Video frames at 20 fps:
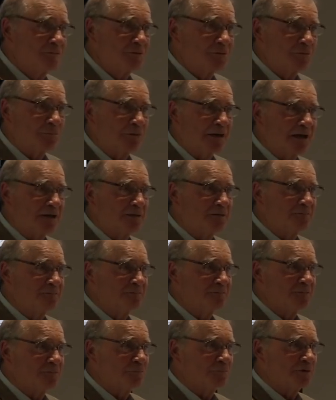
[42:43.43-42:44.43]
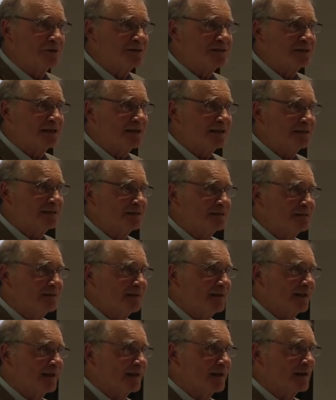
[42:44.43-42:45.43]
creative, resilient,
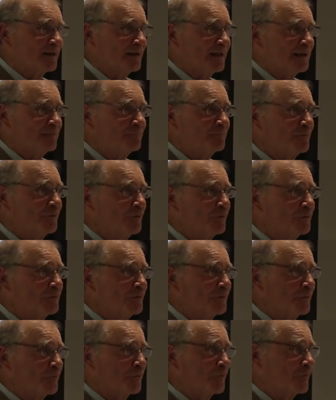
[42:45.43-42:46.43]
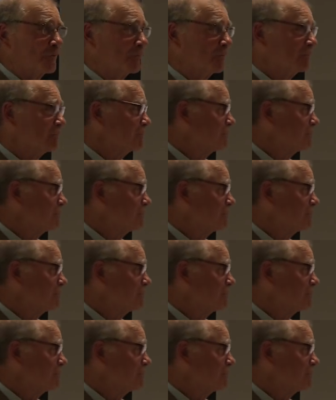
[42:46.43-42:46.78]
and a lifelong learner.